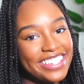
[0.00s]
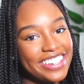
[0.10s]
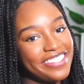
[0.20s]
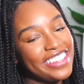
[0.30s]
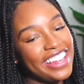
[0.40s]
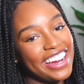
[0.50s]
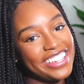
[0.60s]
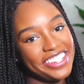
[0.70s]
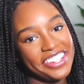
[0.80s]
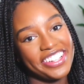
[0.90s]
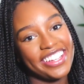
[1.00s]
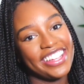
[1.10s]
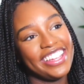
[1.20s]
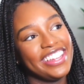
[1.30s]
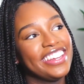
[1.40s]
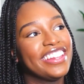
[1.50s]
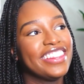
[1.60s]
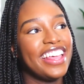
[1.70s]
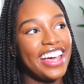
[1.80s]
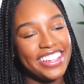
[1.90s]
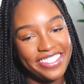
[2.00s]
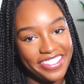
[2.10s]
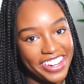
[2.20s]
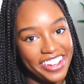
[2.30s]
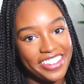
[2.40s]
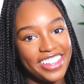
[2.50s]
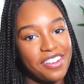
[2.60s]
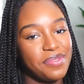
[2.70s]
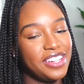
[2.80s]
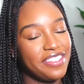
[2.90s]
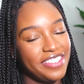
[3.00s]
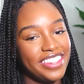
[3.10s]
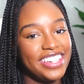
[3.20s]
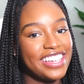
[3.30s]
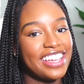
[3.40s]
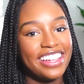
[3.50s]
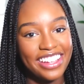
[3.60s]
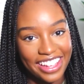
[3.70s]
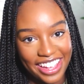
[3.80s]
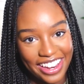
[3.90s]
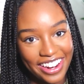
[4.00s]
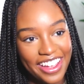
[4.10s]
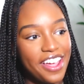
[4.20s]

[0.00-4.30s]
something that I took in the last video that I'm definitely taking again,